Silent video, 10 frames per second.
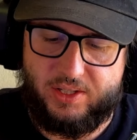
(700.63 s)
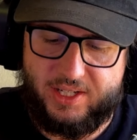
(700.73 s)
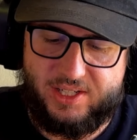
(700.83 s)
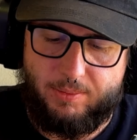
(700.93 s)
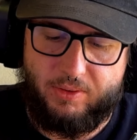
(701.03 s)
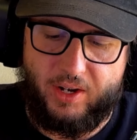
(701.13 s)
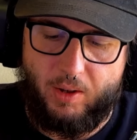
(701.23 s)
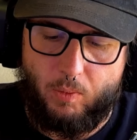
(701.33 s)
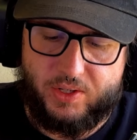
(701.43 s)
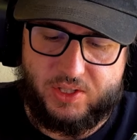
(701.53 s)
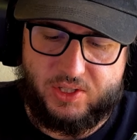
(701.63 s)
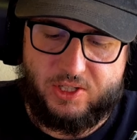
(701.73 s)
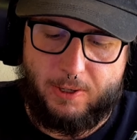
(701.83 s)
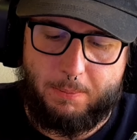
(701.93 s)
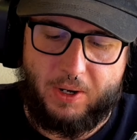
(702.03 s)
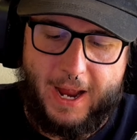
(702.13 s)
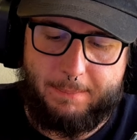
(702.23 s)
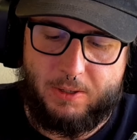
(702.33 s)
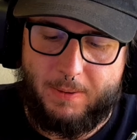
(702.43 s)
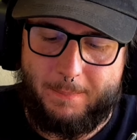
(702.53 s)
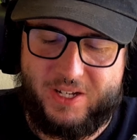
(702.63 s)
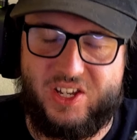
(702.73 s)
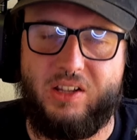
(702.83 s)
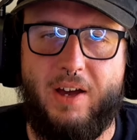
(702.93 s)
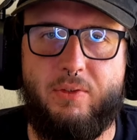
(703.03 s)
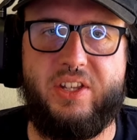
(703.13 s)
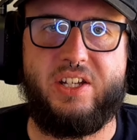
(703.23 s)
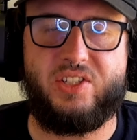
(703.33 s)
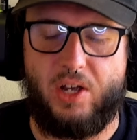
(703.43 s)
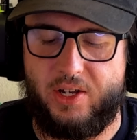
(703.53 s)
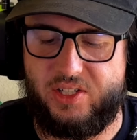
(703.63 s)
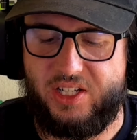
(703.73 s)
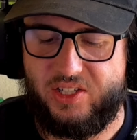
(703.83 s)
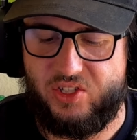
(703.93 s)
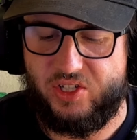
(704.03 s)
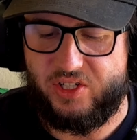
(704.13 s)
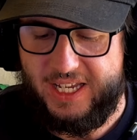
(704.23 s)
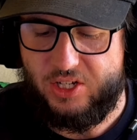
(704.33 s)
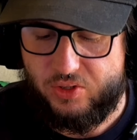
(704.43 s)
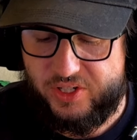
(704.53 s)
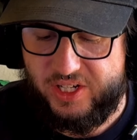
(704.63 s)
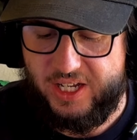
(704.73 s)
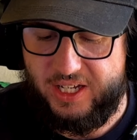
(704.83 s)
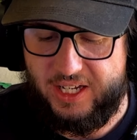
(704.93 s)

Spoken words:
and that's something that I wasn't super happy about, because I love when the exhaust is just interesting.